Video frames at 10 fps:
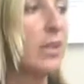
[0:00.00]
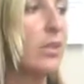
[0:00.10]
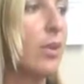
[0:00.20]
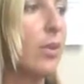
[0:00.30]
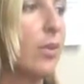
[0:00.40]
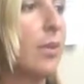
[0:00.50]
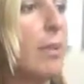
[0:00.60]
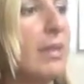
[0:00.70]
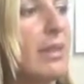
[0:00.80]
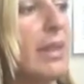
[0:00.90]
So
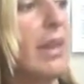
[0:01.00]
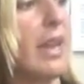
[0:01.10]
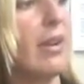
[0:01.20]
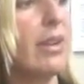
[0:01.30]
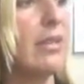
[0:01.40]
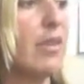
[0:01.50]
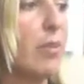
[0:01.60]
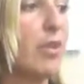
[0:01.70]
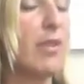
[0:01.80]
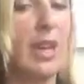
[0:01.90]
basically the areas of
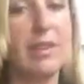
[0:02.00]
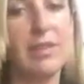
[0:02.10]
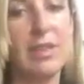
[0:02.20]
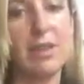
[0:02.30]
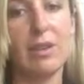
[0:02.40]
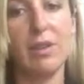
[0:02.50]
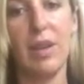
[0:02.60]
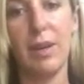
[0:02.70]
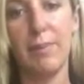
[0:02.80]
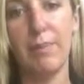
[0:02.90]
improvement I've seen are,
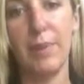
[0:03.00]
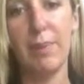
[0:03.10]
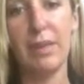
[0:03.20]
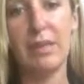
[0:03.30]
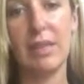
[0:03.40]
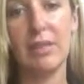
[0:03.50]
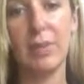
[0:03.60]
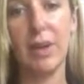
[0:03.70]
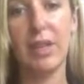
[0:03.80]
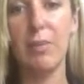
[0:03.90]
the biggest thing is
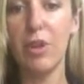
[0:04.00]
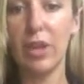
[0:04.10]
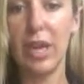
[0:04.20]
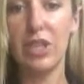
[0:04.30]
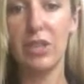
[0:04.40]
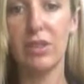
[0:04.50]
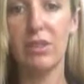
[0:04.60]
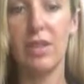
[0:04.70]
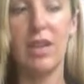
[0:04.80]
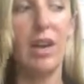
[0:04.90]
probably
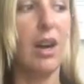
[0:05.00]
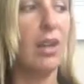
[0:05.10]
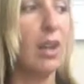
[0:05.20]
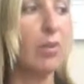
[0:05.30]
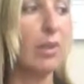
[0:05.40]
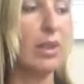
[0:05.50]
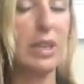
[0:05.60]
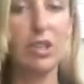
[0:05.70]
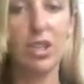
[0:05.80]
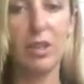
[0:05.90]
communications along with
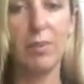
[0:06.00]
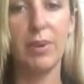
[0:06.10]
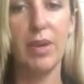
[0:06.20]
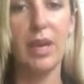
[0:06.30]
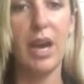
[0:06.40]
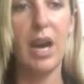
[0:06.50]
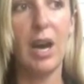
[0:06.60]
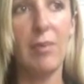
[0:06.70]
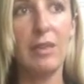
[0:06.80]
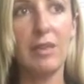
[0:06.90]
leadership.
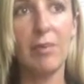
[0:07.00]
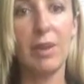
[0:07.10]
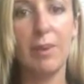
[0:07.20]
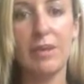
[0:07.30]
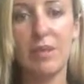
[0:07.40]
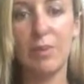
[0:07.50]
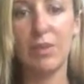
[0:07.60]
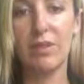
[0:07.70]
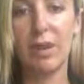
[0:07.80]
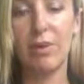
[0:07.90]
In some of the business
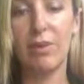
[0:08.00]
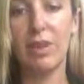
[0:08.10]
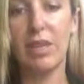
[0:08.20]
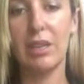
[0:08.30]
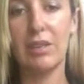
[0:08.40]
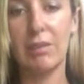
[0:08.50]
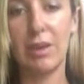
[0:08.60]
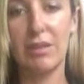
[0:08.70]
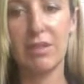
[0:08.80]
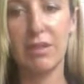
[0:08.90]
books that I've been reading this
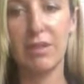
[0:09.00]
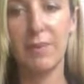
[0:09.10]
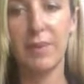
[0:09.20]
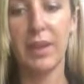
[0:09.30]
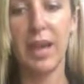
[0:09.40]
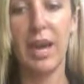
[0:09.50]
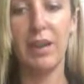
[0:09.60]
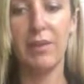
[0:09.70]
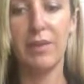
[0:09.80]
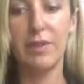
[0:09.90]
semester,
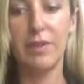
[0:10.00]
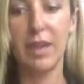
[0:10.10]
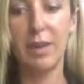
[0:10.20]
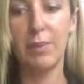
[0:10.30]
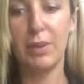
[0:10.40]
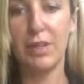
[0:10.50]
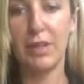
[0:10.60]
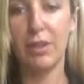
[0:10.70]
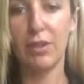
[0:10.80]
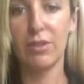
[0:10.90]
I've cited
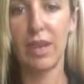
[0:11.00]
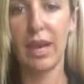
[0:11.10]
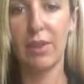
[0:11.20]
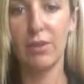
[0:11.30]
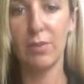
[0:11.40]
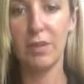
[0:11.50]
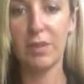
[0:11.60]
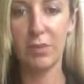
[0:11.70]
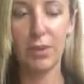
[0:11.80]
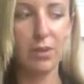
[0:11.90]
particulars out of those
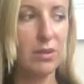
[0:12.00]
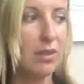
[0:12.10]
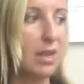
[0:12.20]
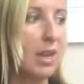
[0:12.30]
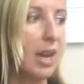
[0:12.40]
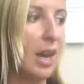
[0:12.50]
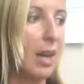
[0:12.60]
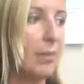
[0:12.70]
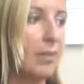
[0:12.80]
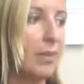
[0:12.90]
business books.
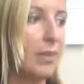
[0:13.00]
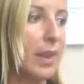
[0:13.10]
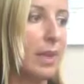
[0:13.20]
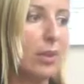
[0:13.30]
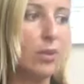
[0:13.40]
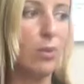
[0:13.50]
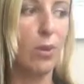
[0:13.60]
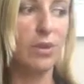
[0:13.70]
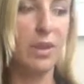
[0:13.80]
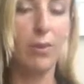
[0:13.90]
They include
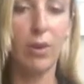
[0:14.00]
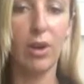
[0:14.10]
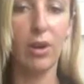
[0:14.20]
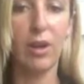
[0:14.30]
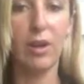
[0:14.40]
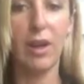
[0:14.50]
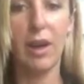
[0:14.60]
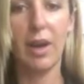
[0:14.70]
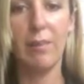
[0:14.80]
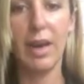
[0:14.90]
Words at Work,
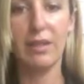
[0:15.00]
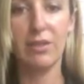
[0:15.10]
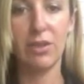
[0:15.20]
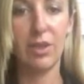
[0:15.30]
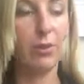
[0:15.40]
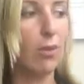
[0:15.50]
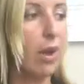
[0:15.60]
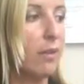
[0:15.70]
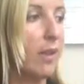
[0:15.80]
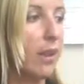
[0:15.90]
Mastering
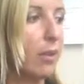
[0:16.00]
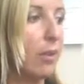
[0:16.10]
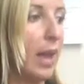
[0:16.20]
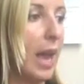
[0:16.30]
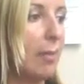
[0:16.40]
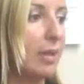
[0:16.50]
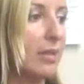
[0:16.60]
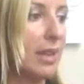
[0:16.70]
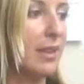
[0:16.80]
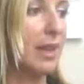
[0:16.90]
Rockefeller
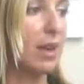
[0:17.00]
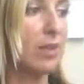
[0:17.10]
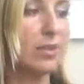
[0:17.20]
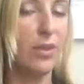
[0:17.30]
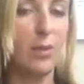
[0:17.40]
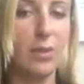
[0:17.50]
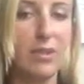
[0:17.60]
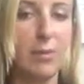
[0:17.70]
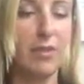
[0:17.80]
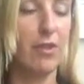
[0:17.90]
Habits, and then also The
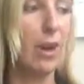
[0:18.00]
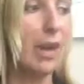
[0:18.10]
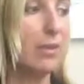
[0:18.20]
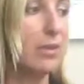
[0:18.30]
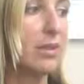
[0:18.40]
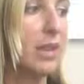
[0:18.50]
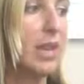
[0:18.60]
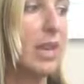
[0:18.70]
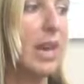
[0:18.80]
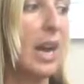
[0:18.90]
Wisdom of Crowds.
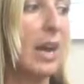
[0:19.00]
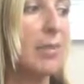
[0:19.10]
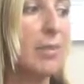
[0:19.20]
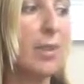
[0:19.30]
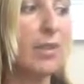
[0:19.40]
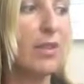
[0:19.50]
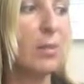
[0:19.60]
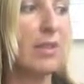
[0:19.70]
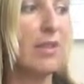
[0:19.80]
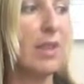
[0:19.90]
Some other
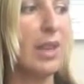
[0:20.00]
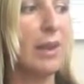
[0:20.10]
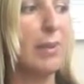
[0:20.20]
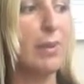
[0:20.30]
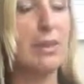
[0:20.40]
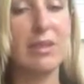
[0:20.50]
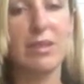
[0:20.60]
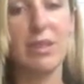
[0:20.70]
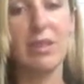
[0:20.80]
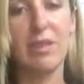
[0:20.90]
specific business
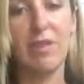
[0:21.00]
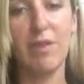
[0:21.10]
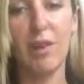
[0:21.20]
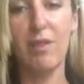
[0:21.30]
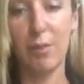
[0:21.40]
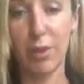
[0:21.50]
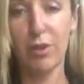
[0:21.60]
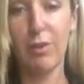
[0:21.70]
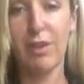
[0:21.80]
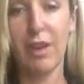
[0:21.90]
areas of
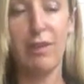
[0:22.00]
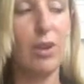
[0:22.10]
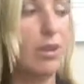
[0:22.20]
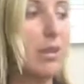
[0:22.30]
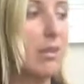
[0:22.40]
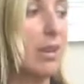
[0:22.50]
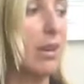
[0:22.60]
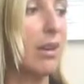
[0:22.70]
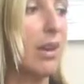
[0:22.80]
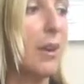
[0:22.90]
improvement that I've noticed
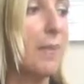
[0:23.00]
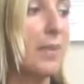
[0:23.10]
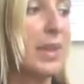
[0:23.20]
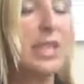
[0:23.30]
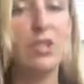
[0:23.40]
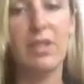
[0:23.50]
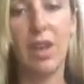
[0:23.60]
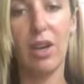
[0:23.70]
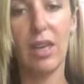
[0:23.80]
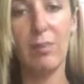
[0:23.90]
are just the
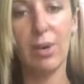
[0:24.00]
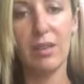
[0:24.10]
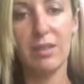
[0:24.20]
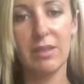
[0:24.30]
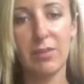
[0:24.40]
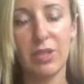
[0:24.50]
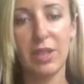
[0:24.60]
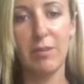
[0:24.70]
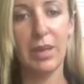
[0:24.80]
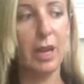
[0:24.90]
online presence, which
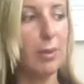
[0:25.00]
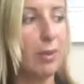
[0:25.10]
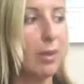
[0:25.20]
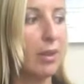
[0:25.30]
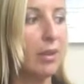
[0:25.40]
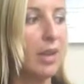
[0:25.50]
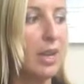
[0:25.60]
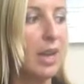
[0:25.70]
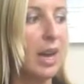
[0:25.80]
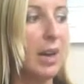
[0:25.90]
I've been helping with,
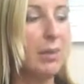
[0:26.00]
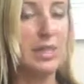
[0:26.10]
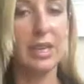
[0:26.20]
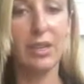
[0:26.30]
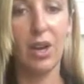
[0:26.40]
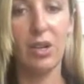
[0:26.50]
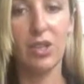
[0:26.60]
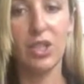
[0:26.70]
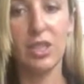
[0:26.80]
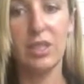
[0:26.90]
the
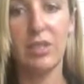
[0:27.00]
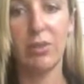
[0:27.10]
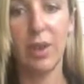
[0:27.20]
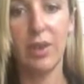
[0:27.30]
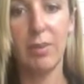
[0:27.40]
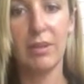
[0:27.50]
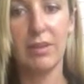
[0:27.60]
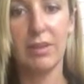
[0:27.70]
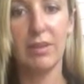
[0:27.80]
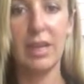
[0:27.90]
technology to run the
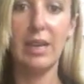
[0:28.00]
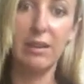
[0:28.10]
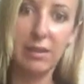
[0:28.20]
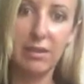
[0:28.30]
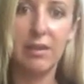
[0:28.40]
business, and